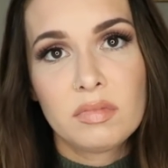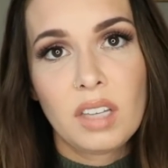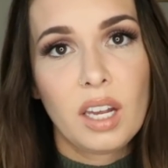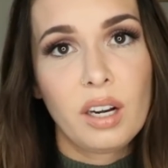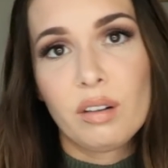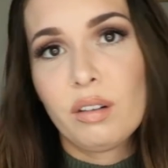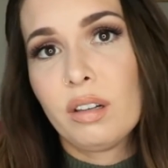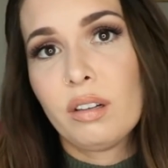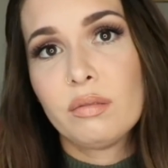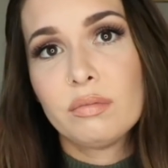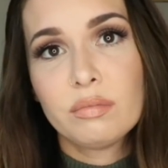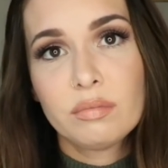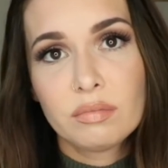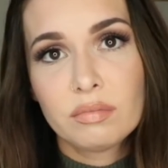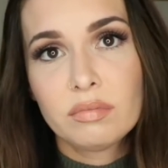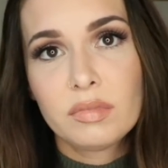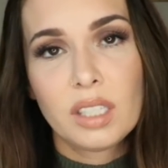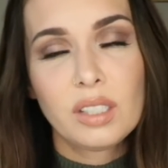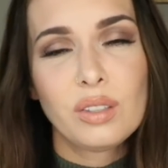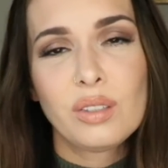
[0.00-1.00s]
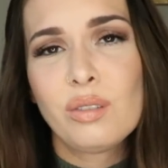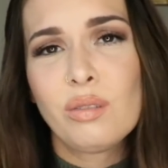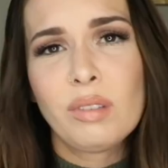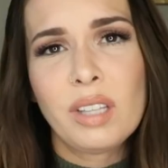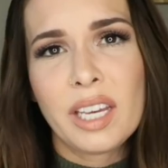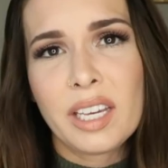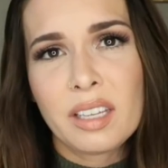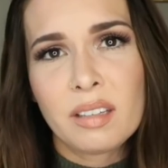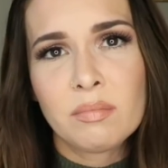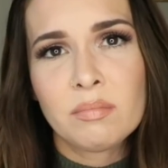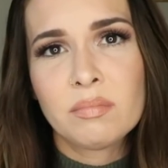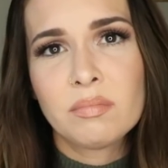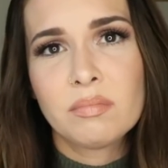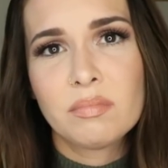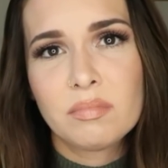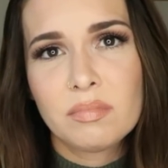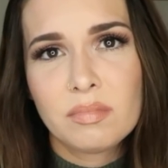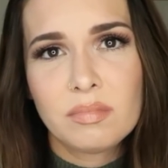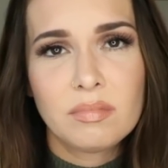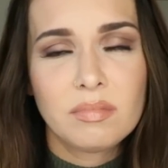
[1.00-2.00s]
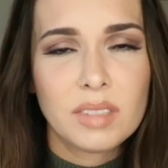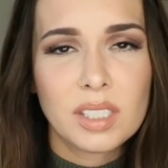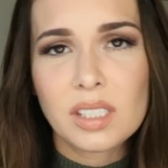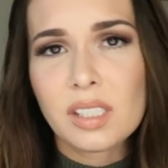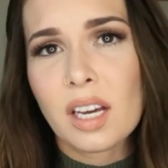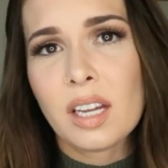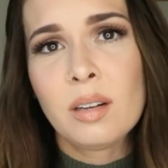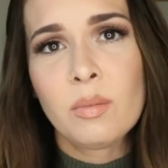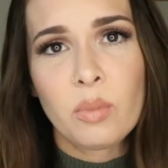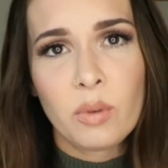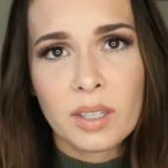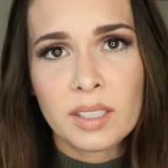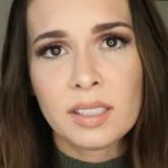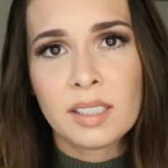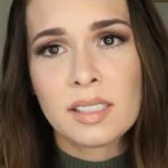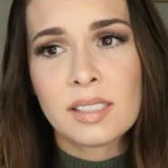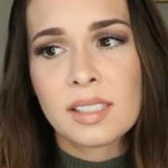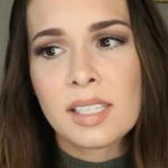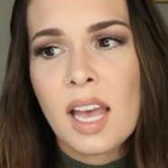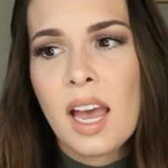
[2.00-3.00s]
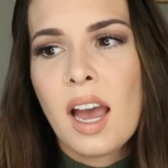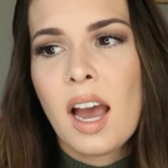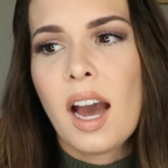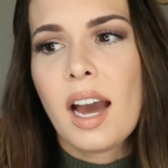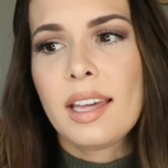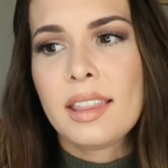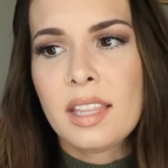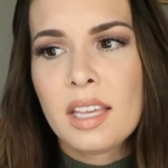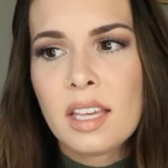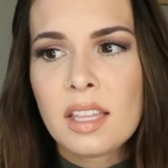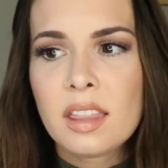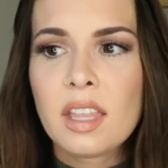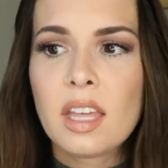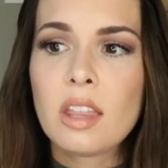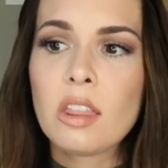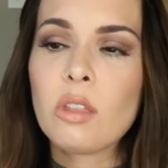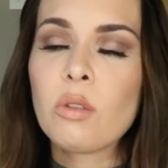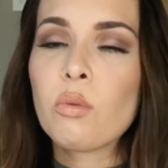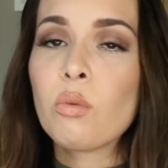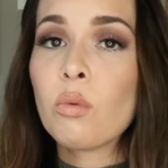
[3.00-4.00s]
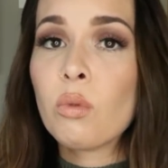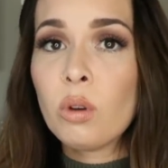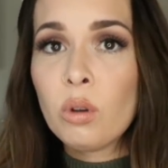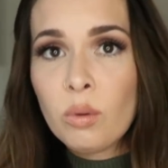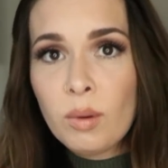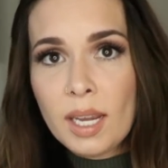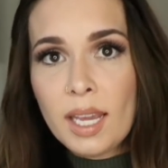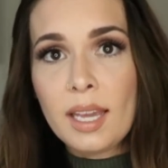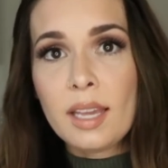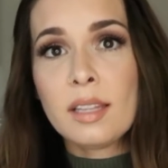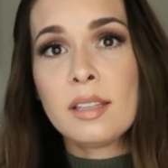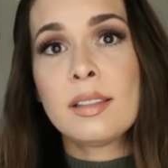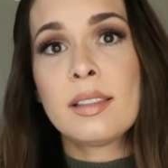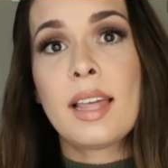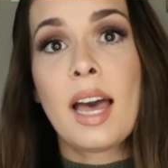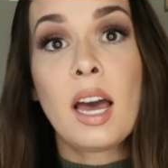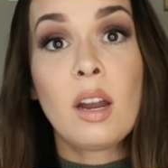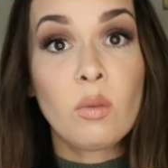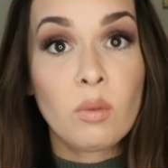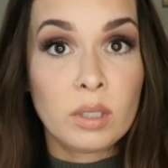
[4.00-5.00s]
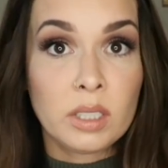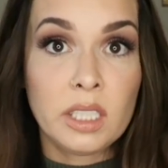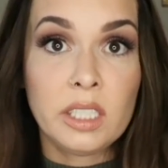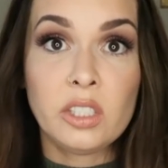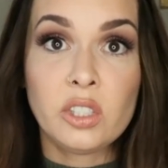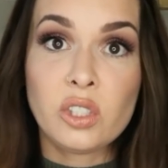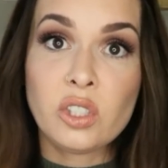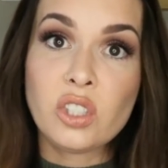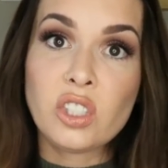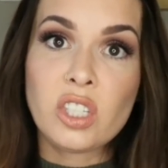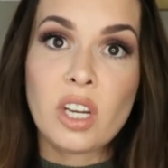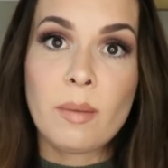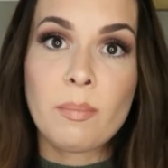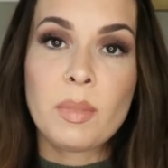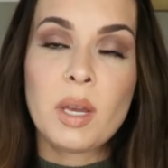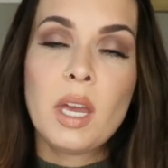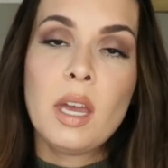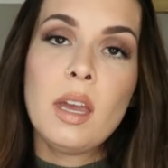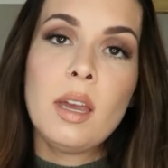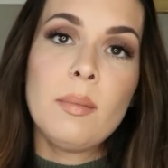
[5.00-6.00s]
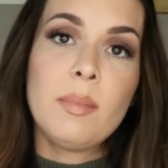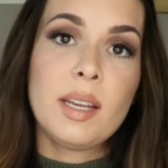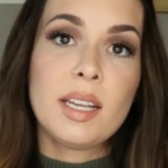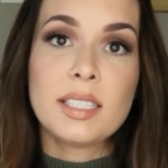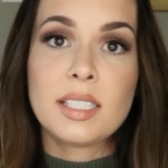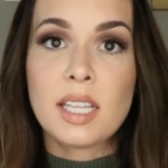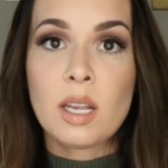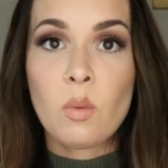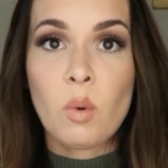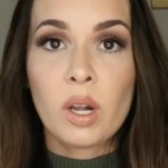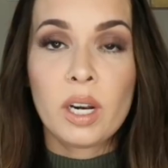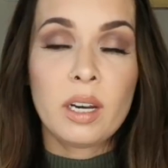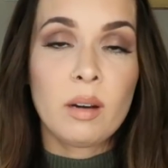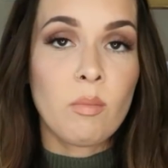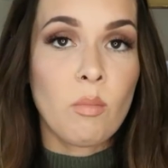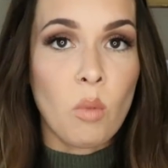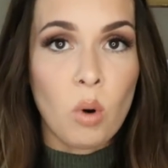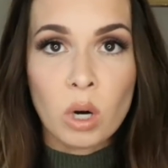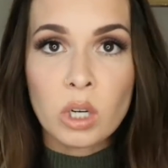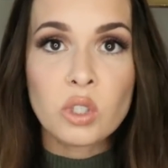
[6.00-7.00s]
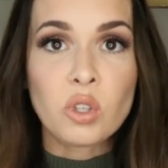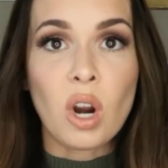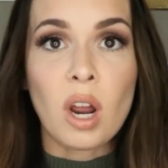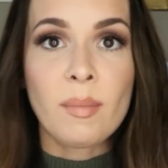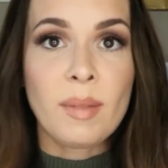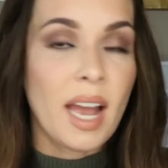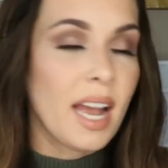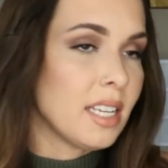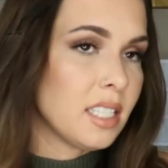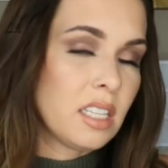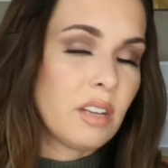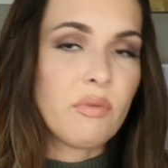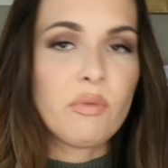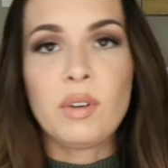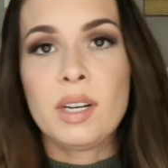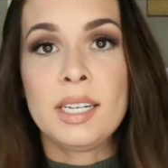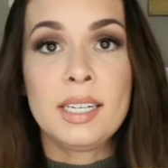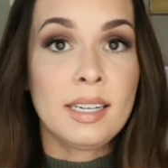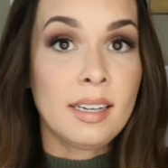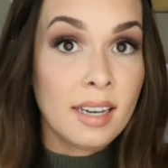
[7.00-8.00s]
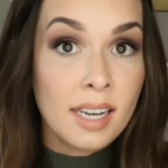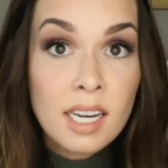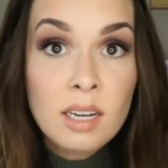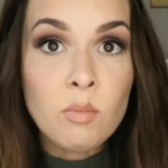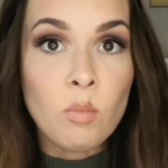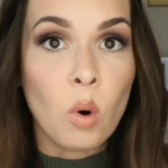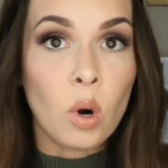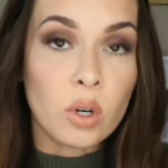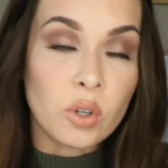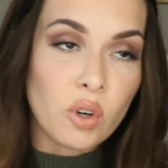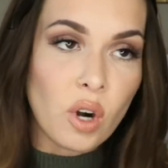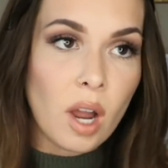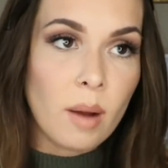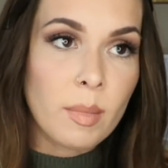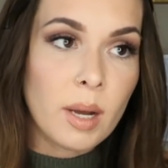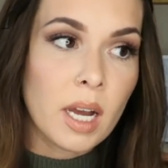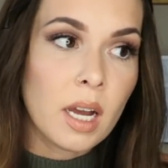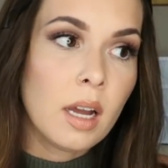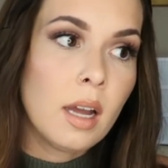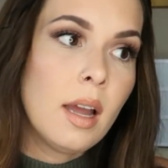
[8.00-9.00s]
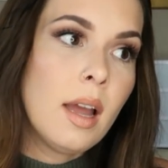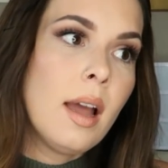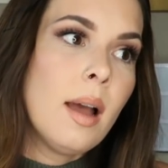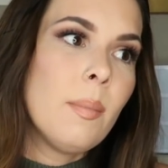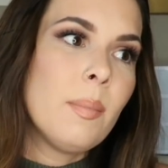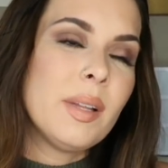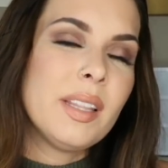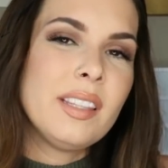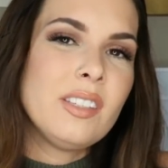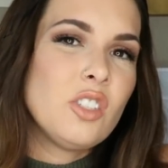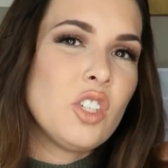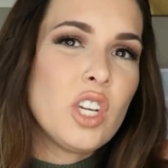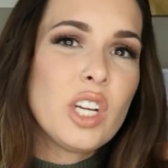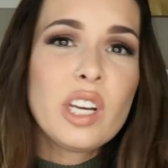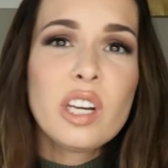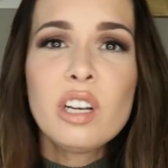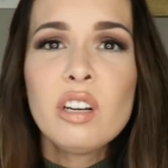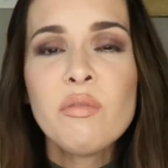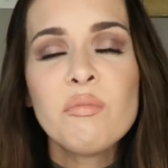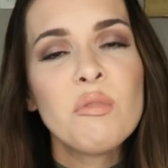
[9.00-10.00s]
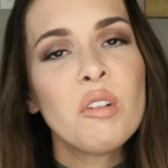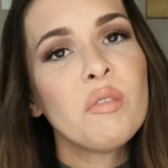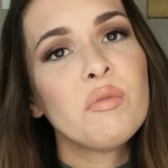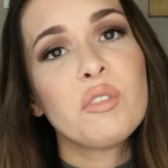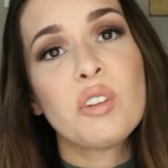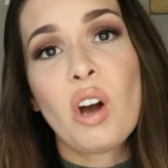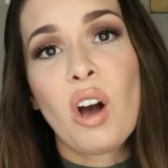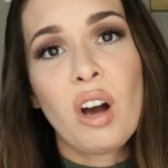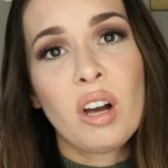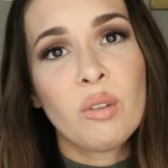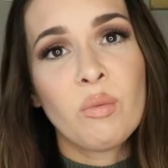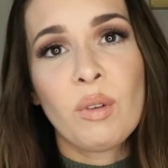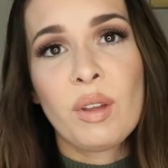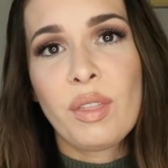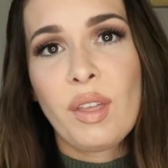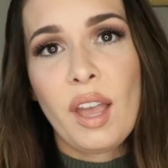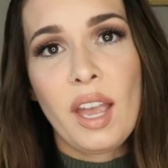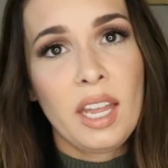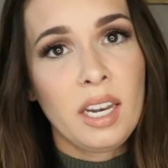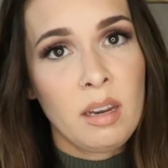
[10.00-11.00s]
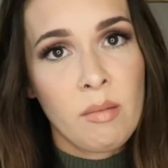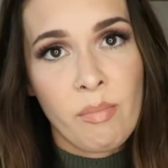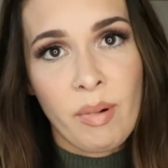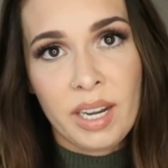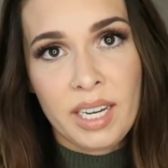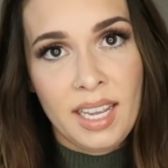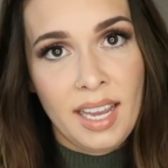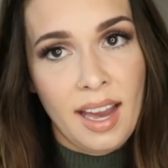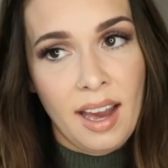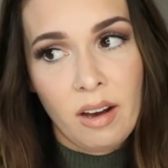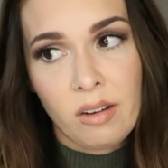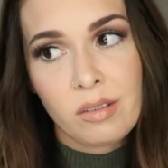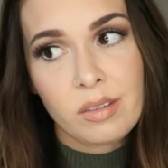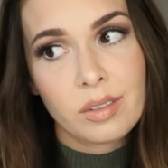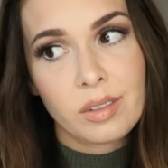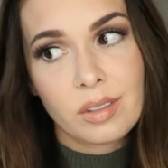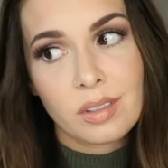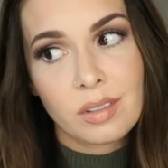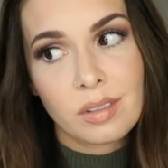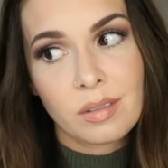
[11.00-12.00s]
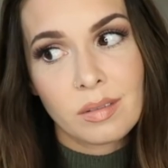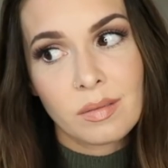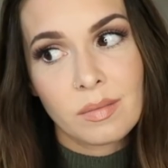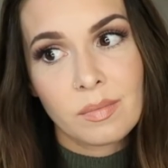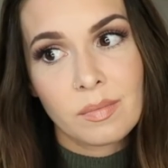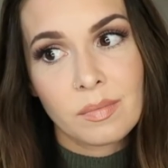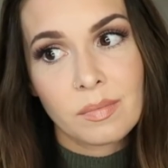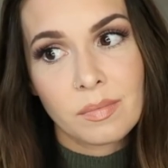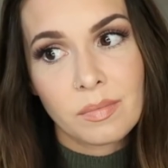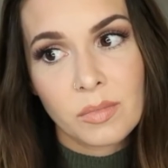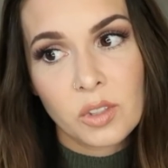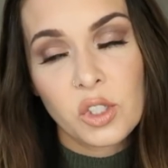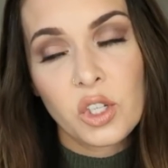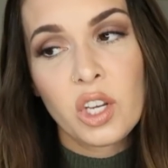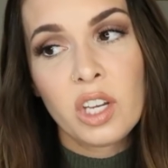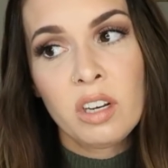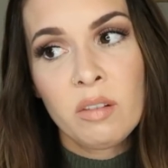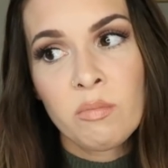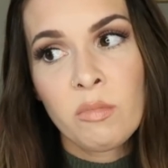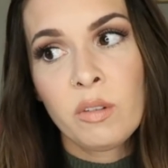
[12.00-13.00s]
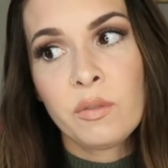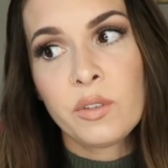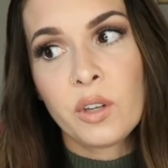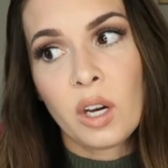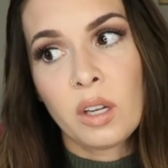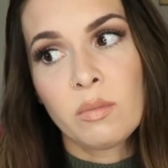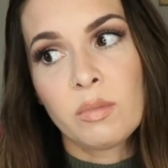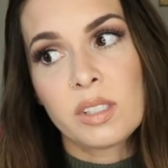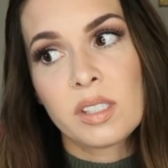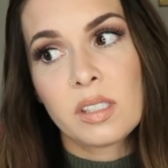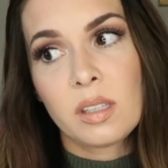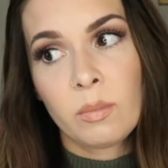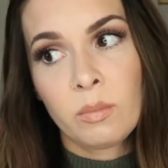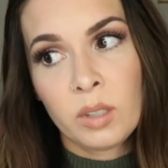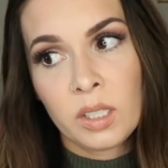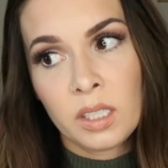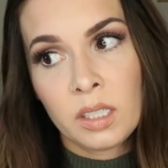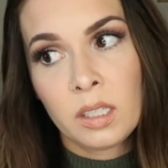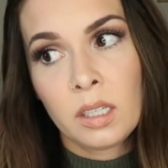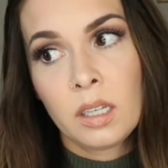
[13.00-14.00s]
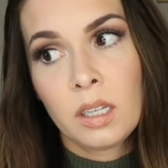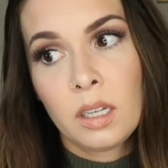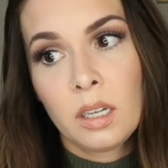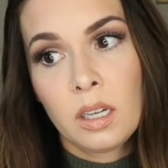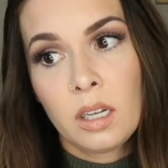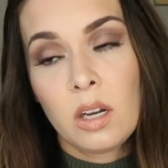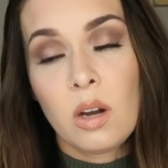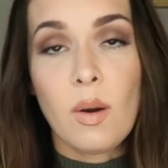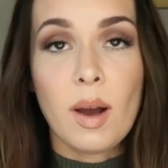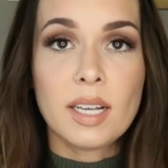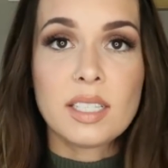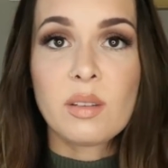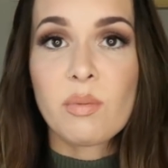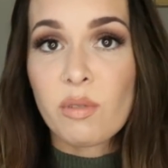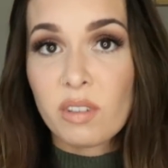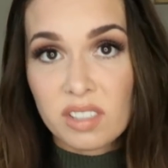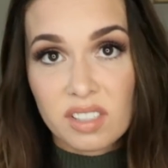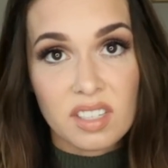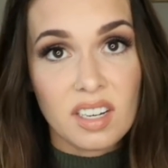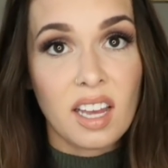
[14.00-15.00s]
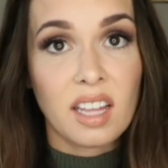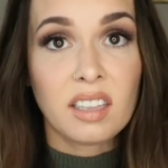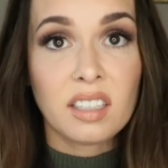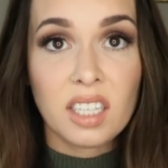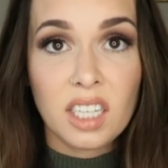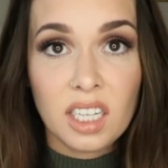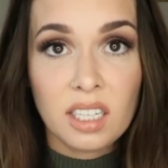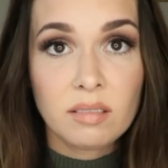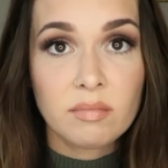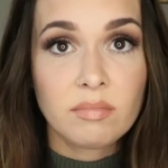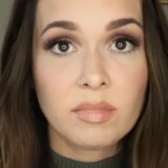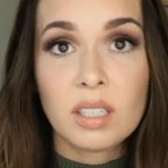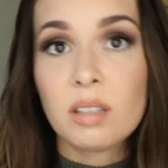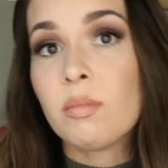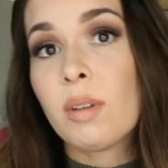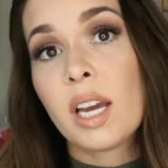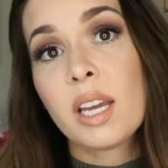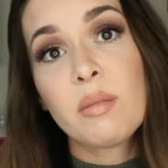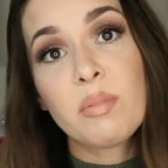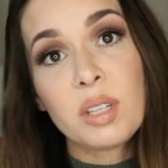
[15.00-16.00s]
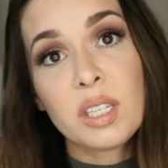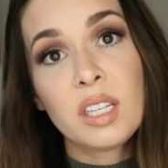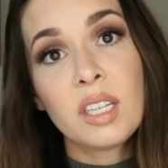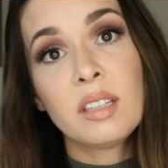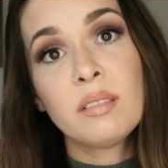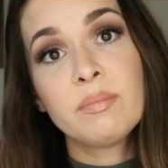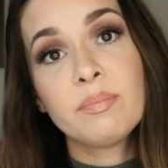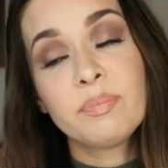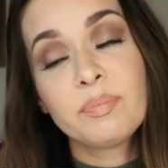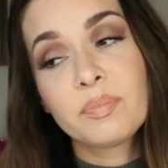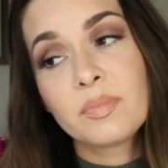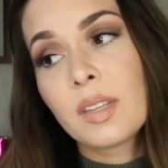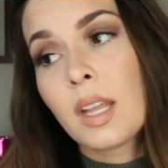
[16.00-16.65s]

I don't know. I just don't like him. He's kind of pointless. I think they threw in that relationship because they wanted more drama as if we need more drama. But she could have moved on with anybody else. She could have moved on with someone who has a personality, in my opinion.